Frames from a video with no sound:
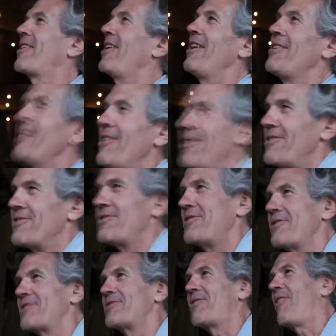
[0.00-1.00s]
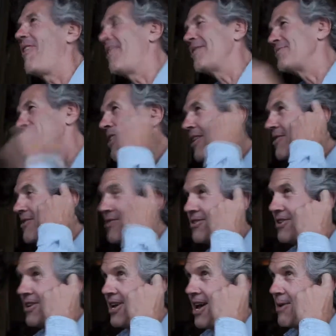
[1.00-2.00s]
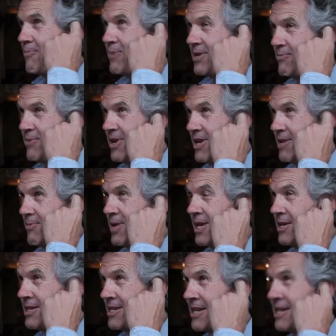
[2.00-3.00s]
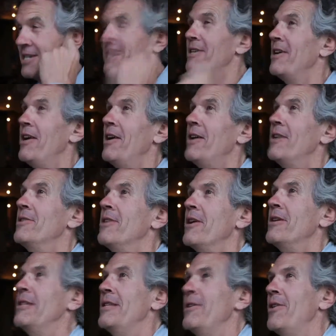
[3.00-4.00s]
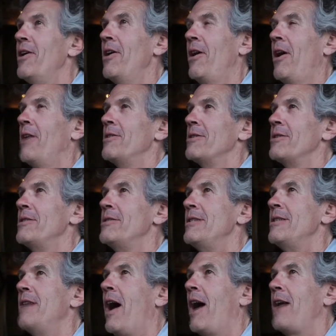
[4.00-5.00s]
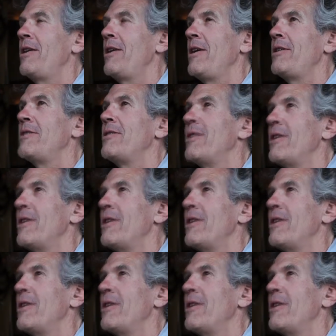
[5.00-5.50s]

can't, no, six grand's not gonna happen, baby. No, I need,